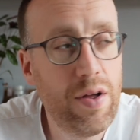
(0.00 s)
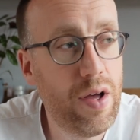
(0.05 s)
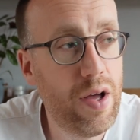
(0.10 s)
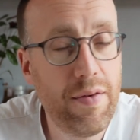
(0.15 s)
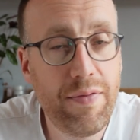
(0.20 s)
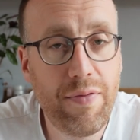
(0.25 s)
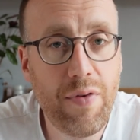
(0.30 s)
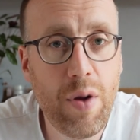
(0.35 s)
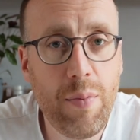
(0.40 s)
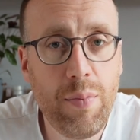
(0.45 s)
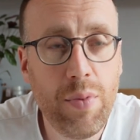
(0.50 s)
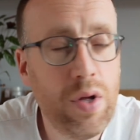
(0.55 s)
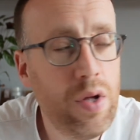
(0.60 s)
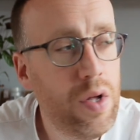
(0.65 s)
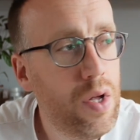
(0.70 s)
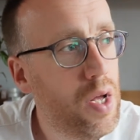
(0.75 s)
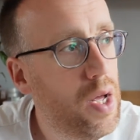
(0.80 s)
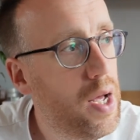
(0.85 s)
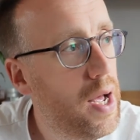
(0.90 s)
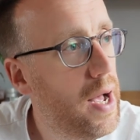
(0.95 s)
So
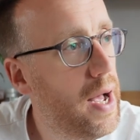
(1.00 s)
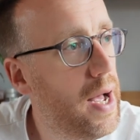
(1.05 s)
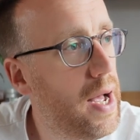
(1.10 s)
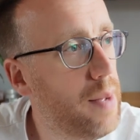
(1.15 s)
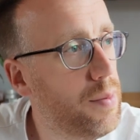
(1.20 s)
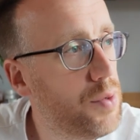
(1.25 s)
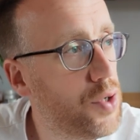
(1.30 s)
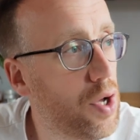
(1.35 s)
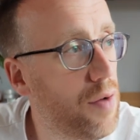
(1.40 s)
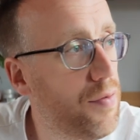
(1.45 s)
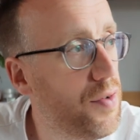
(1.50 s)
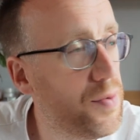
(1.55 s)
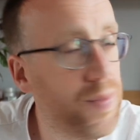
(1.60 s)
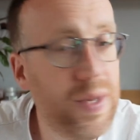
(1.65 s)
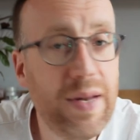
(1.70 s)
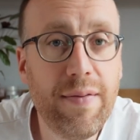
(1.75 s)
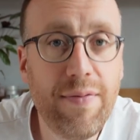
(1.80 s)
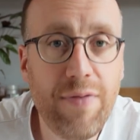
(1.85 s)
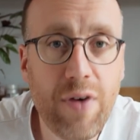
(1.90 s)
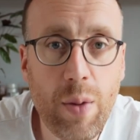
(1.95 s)
hopefully it's
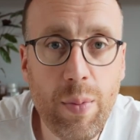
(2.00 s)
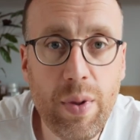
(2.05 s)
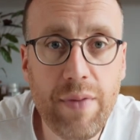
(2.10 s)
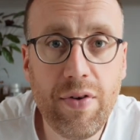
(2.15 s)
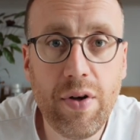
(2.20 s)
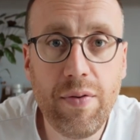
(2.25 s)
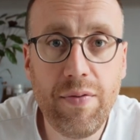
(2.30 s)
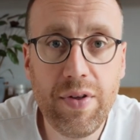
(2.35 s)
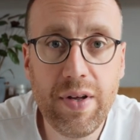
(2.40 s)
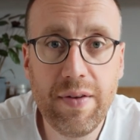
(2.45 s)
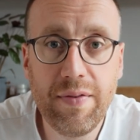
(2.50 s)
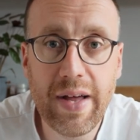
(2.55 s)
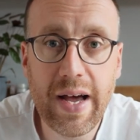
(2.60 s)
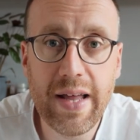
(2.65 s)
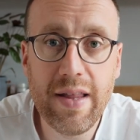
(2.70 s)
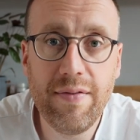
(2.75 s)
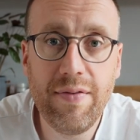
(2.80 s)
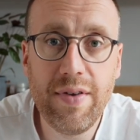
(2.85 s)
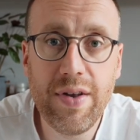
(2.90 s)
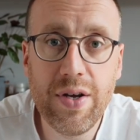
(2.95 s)
been informative, hopefully you've
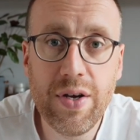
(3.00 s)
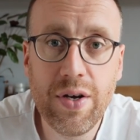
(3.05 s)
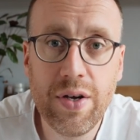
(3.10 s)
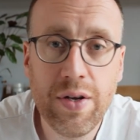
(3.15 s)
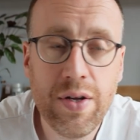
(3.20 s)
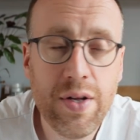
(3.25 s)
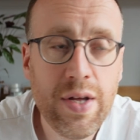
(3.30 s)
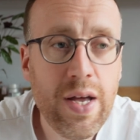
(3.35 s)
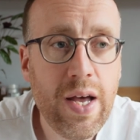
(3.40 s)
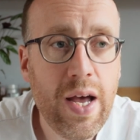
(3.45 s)
liked the video.